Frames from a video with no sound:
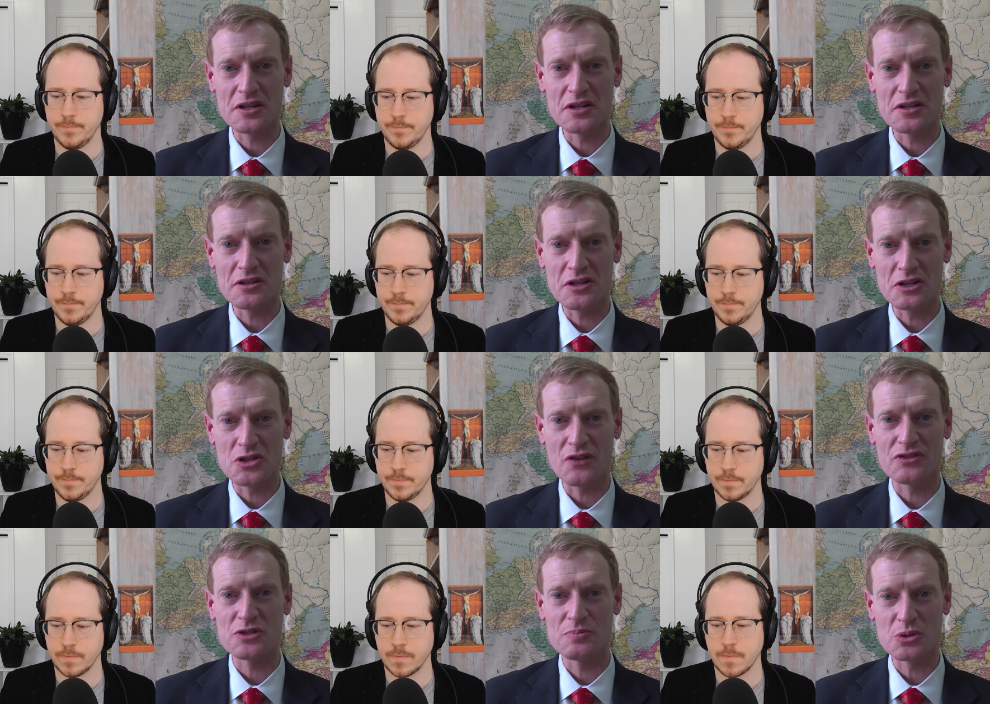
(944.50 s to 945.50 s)
Speaker 1: a, a
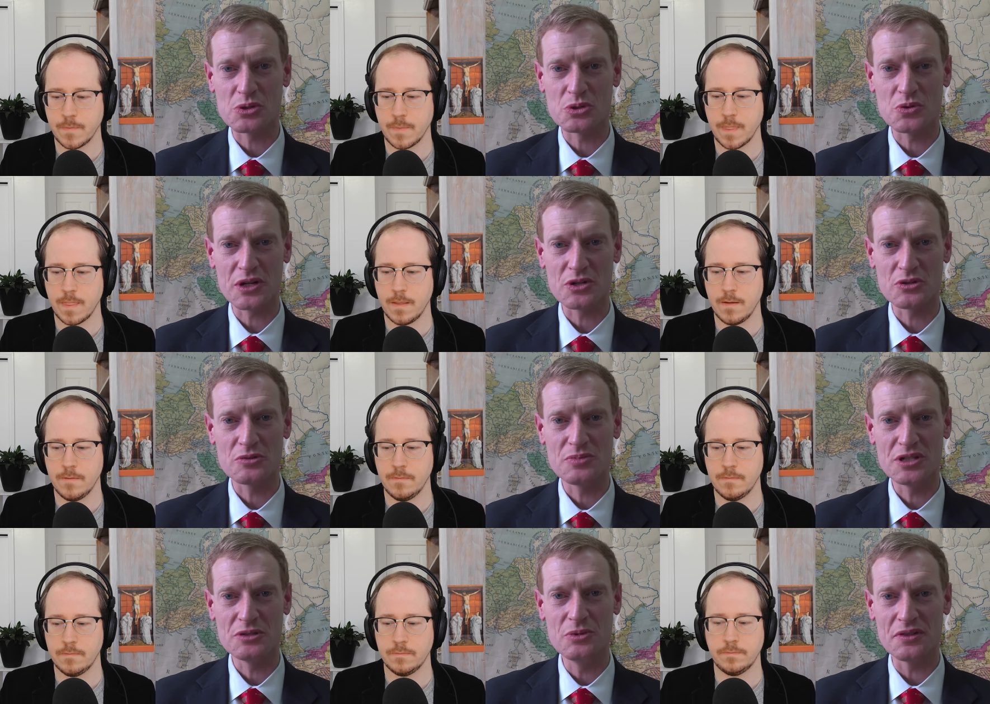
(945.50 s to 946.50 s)
tough spiritual director
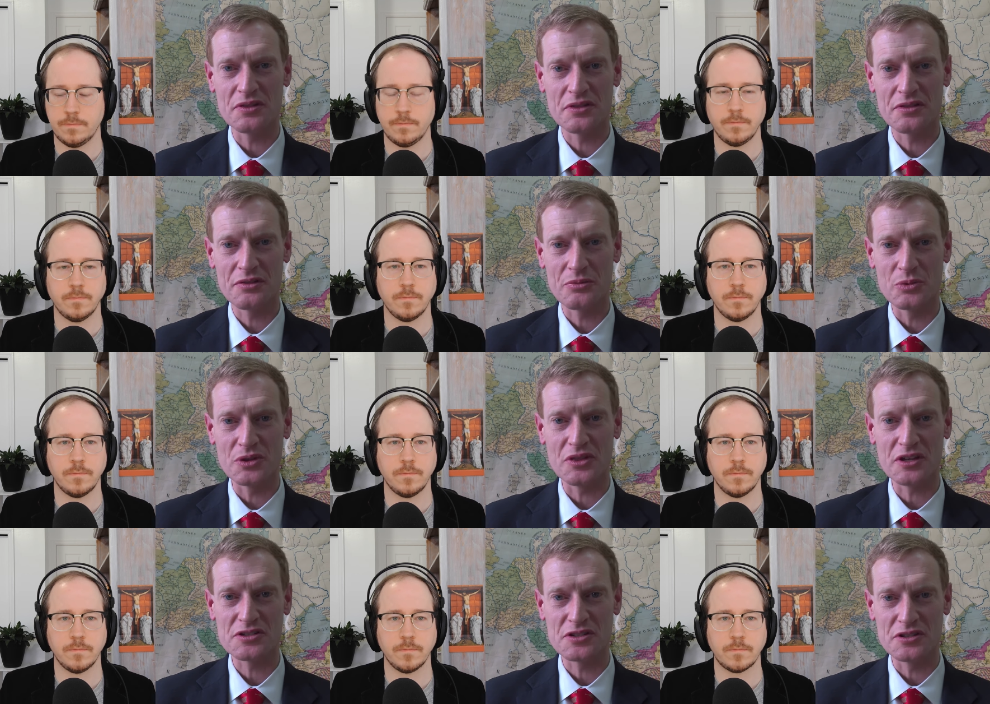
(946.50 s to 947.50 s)
to be with,
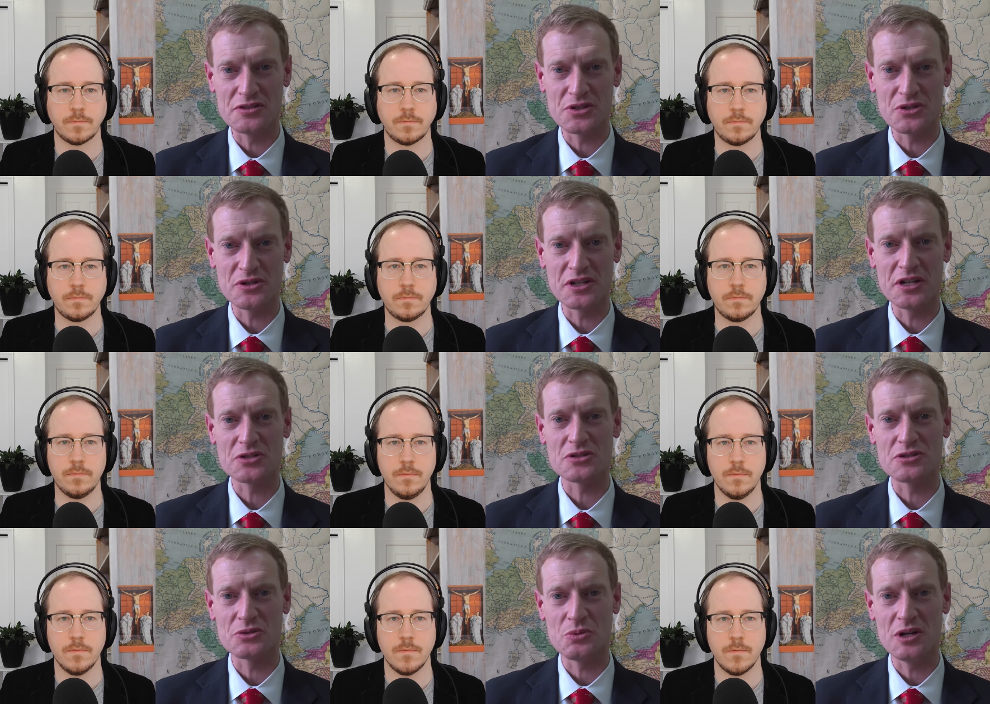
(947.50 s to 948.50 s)
with us on certain
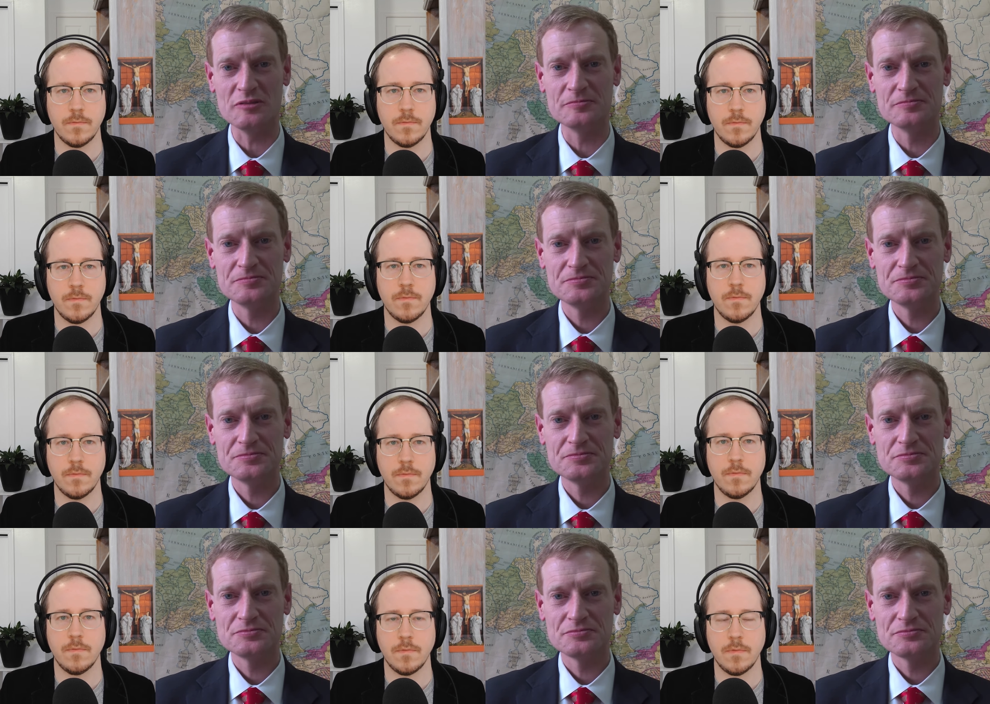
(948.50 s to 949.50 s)
occasions as well.
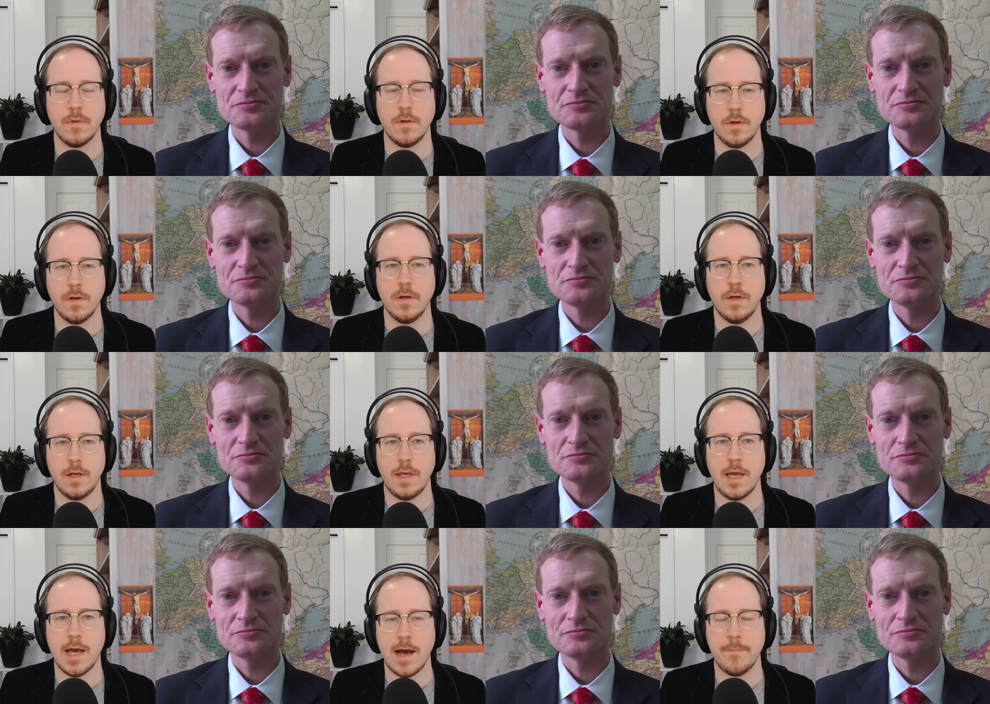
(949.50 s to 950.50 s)

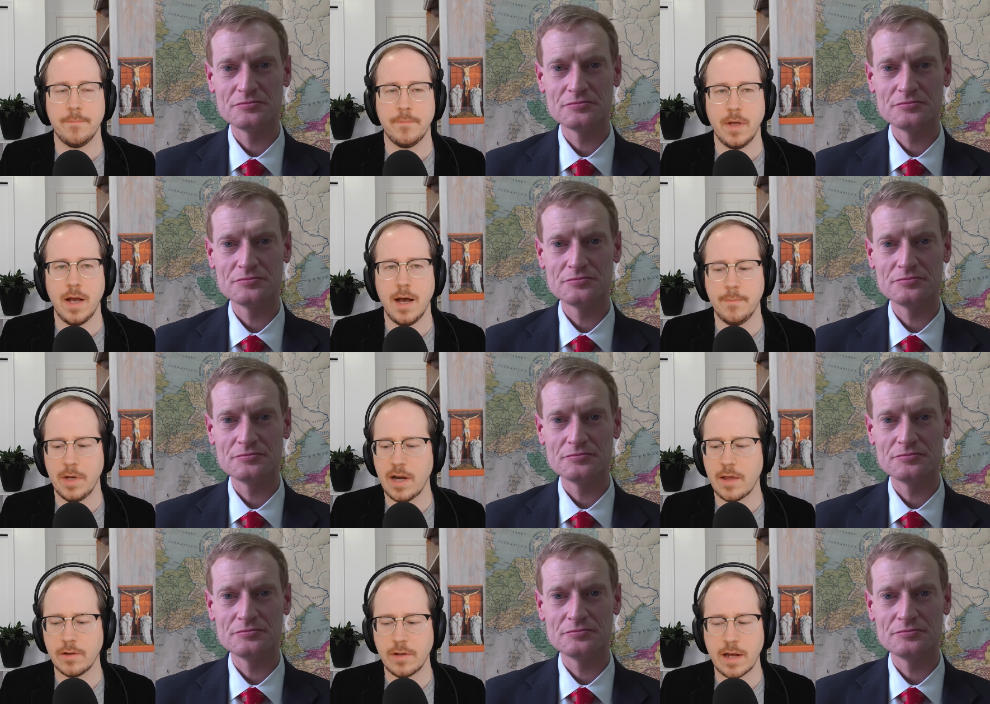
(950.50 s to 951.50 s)
Speaker 2: Yeah. Um,
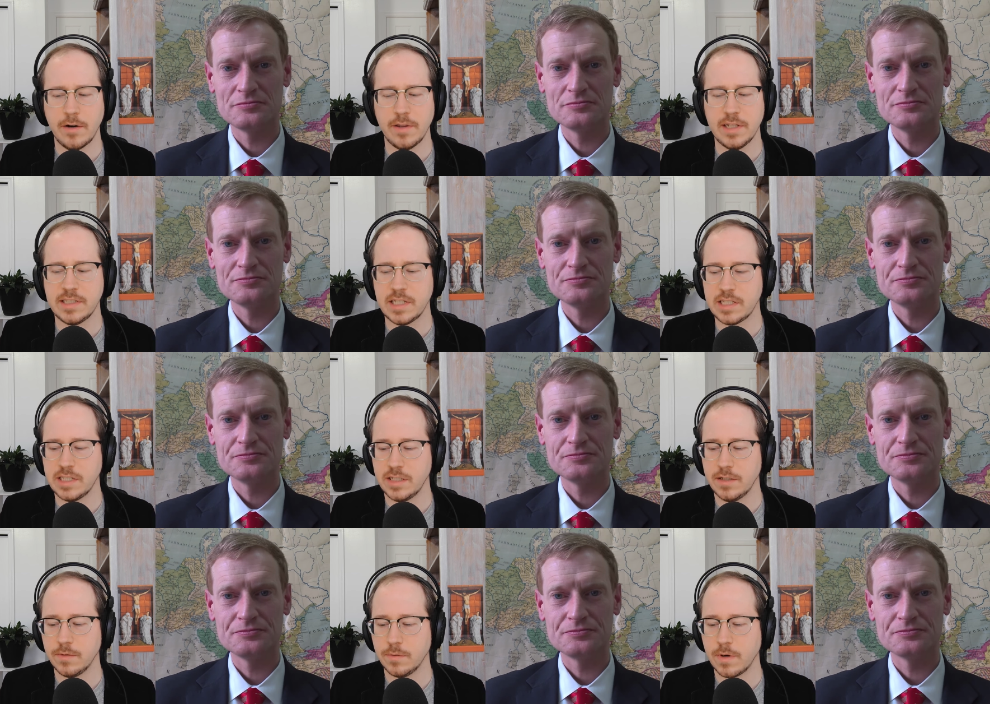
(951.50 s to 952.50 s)
another letter, and this
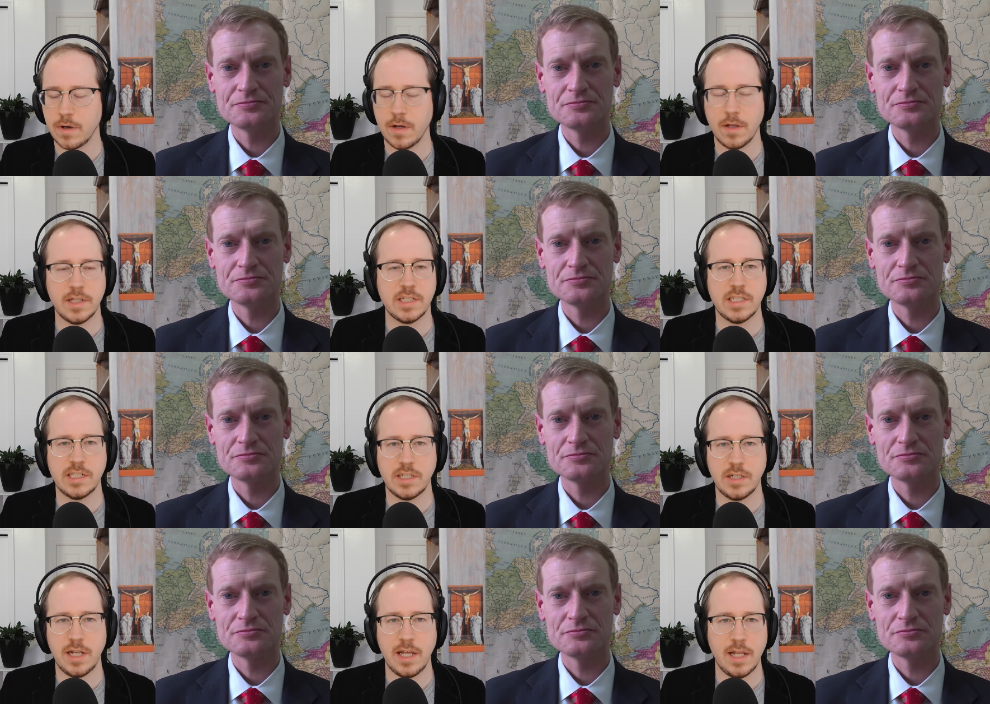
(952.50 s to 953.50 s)
doesn't, uh, this
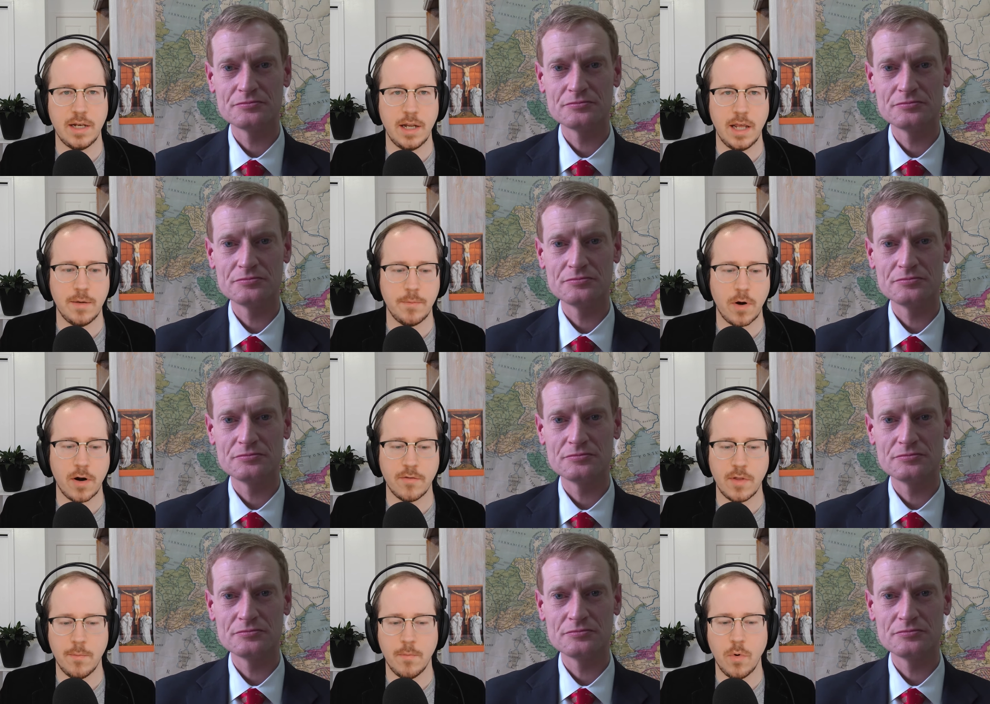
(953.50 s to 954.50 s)
isn't in, in part
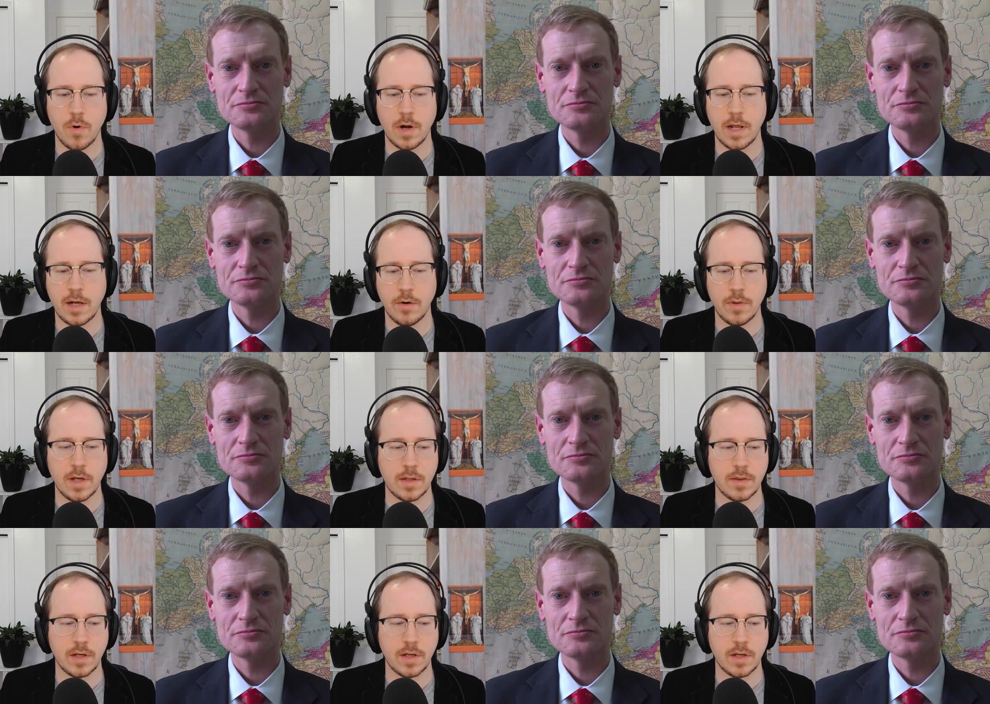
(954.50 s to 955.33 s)
of the mourning or the, the